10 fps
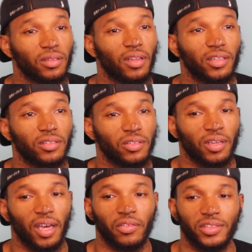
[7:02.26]
Like, just
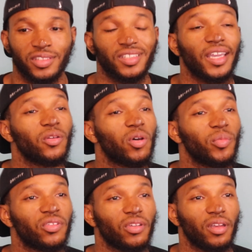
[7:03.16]
constantly staying
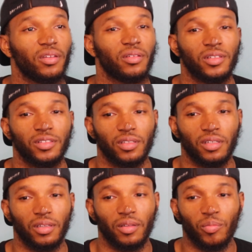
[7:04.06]
on me, saying
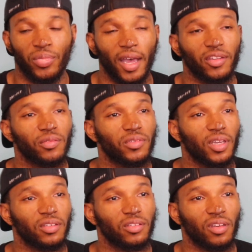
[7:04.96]
positive
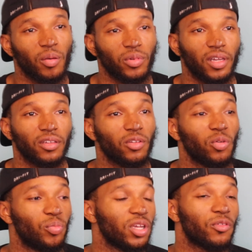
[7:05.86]
things and telling me,
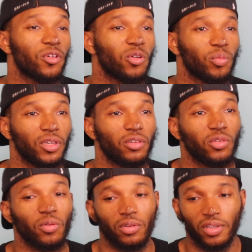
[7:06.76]
like, being real with me. You're
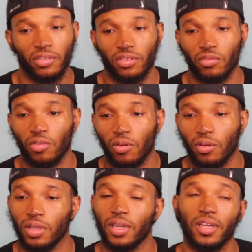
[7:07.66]
doing this is
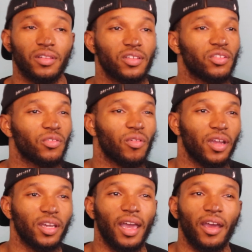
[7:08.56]
wrong, this is
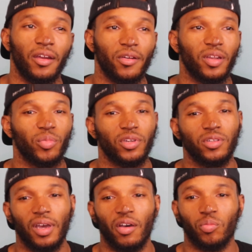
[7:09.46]
right. And I heard it, but,
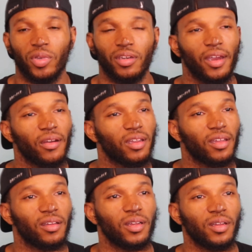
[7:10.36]
I was being
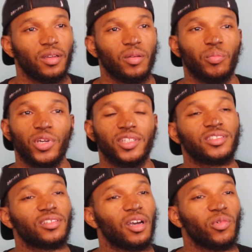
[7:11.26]
arrogant, but it
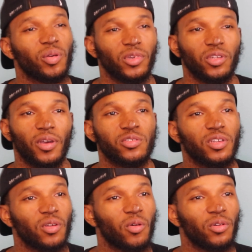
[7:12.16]
stuck with me. As you
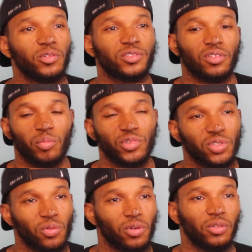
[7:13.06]
get older, you start
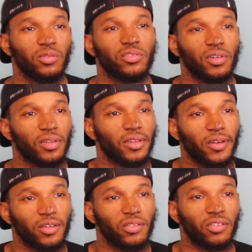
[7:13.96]
maturing, you start learning.